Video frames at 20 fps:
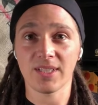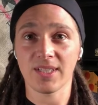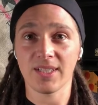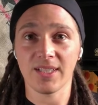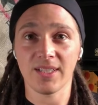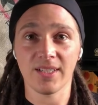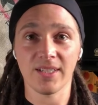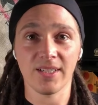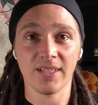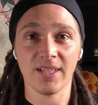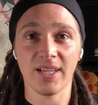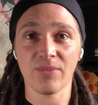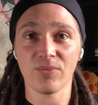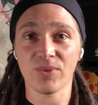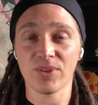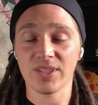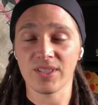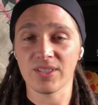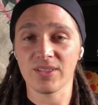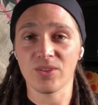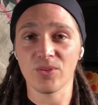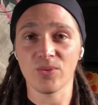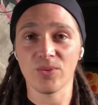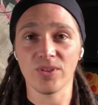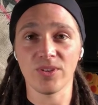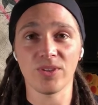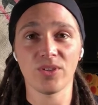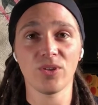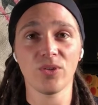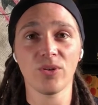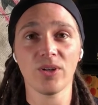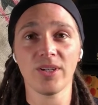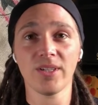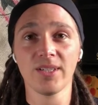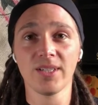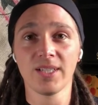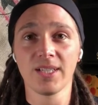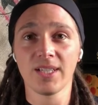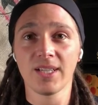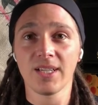everything to do with the tour,
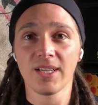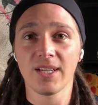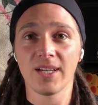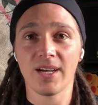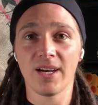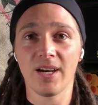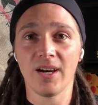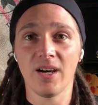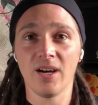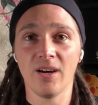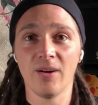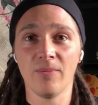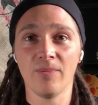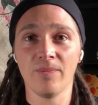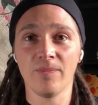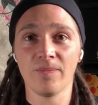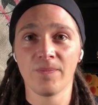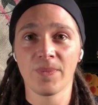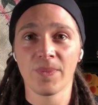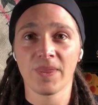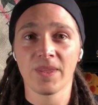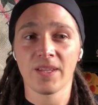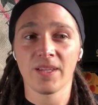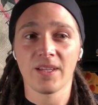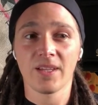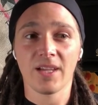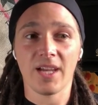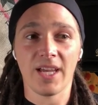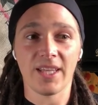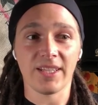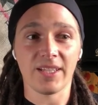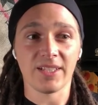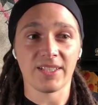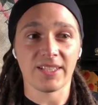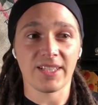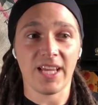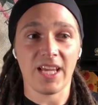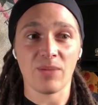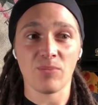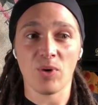and then
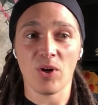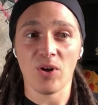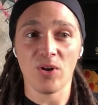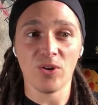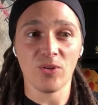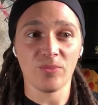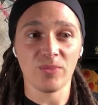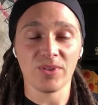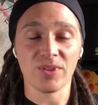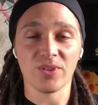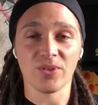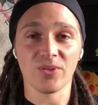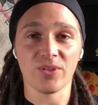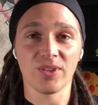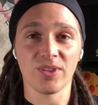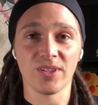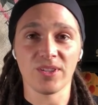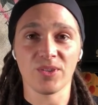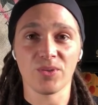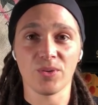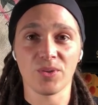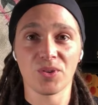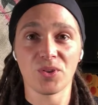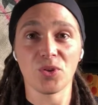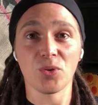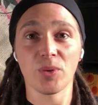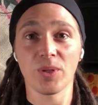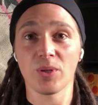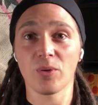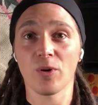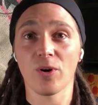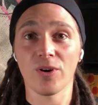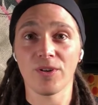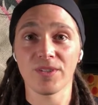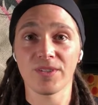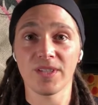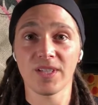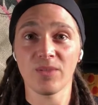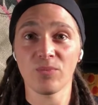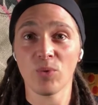came home into a 2 week
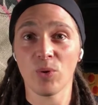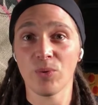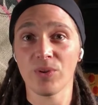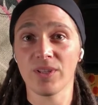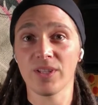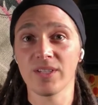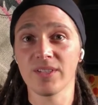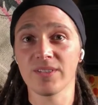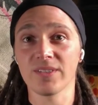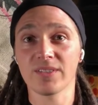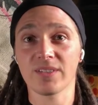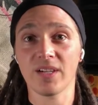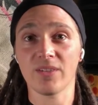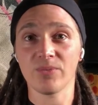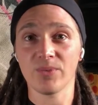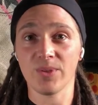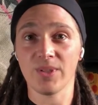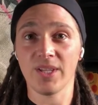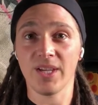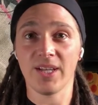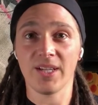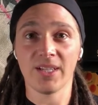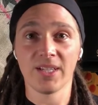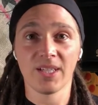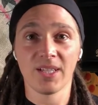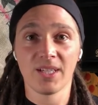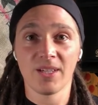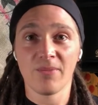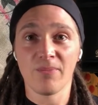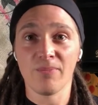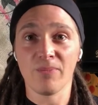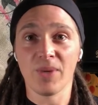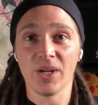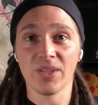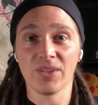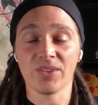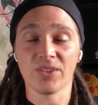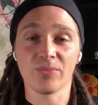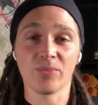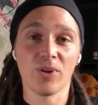quarantine, where we then discovered that
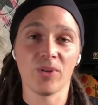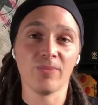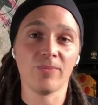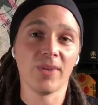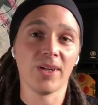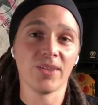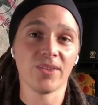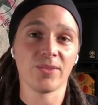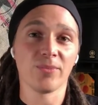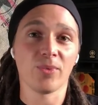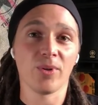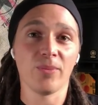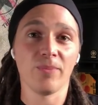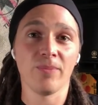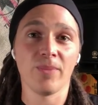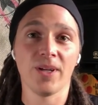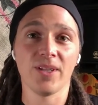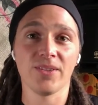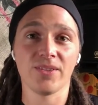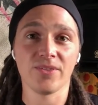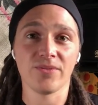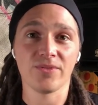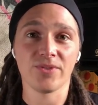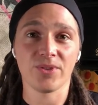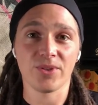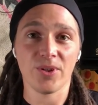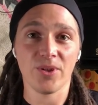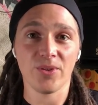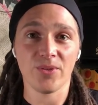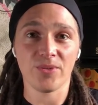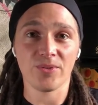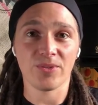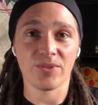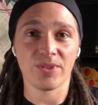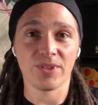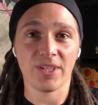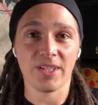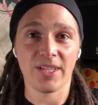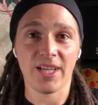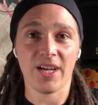months upon months upon months of
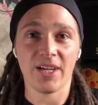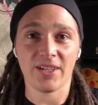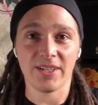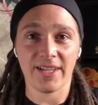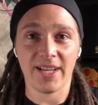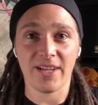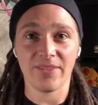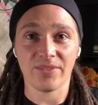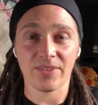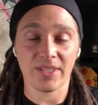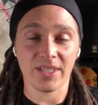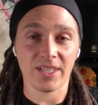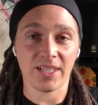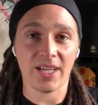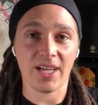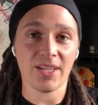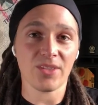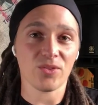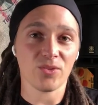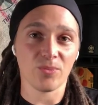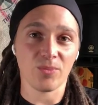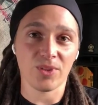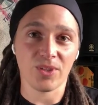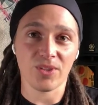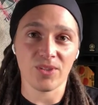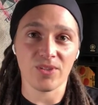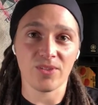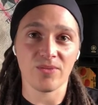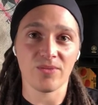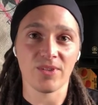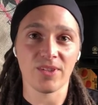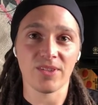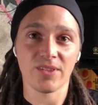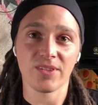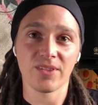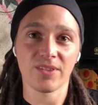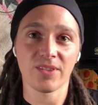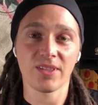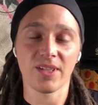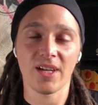shows are now going to have to get cancelled because of
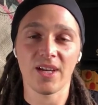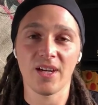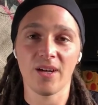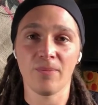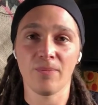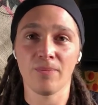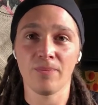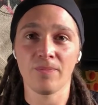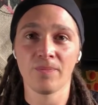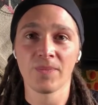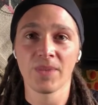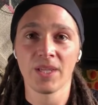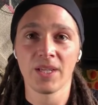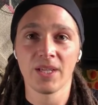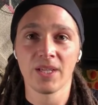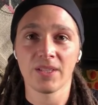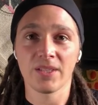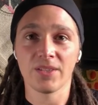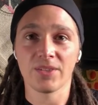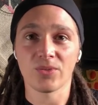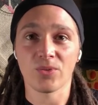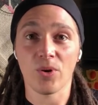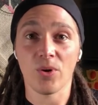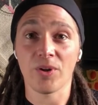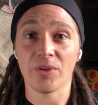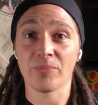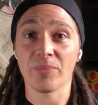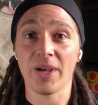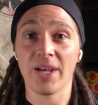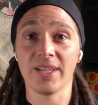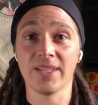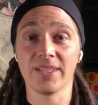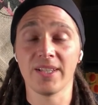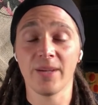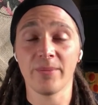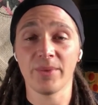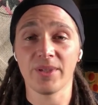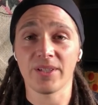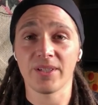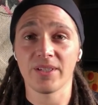this this growing
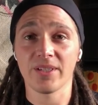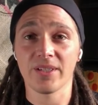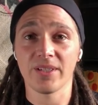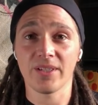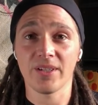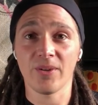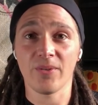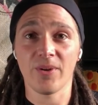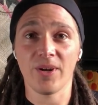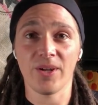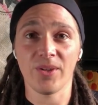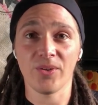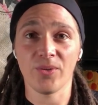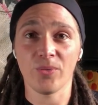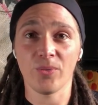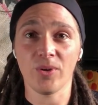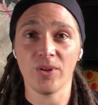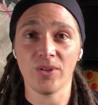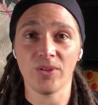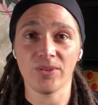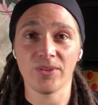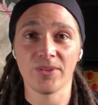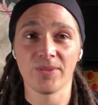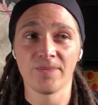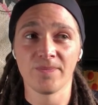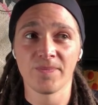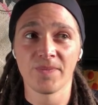pandemic around the world.